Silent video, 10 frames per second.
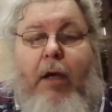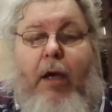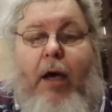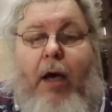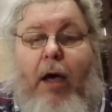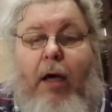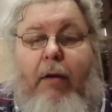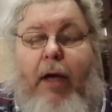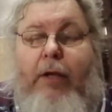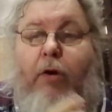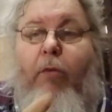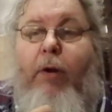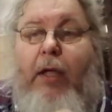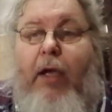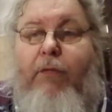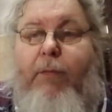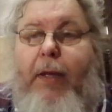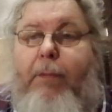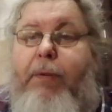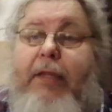Uh, I don't really care for
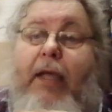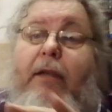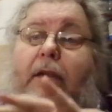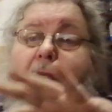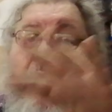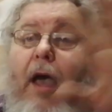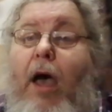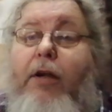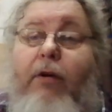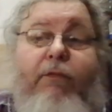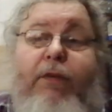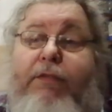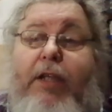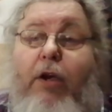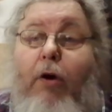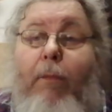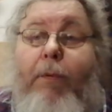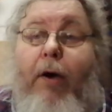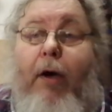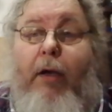pen, but then a 150 year old
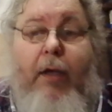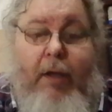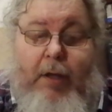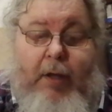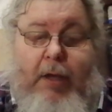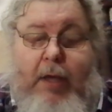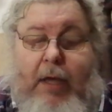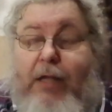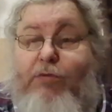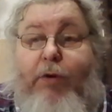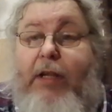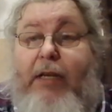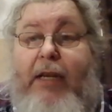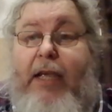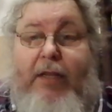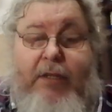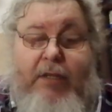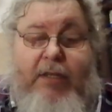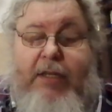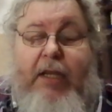book, it's really neat
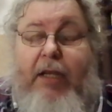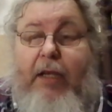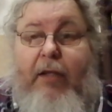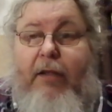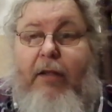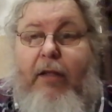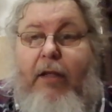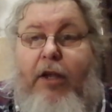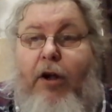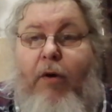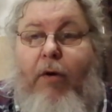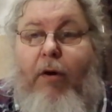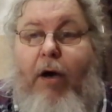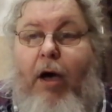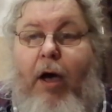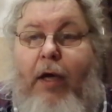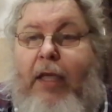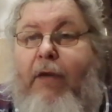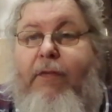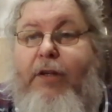to see, you know, uh,
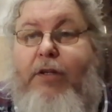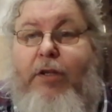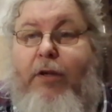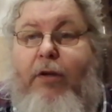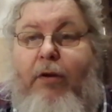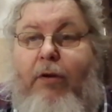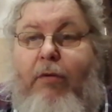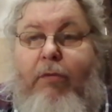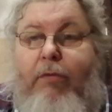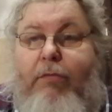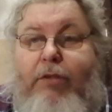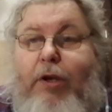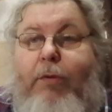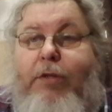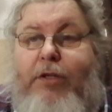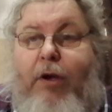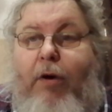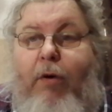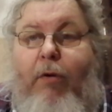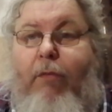given to so and
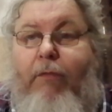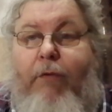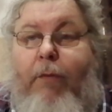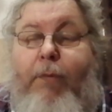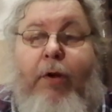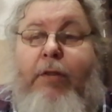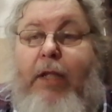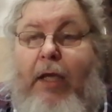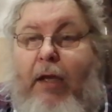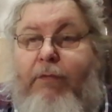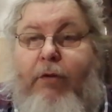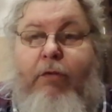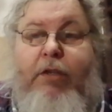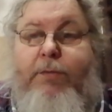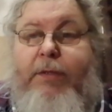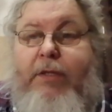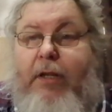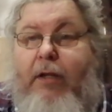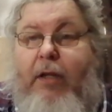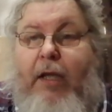so for a birthday gift a Christmas
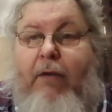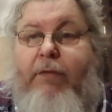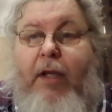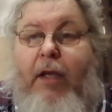gift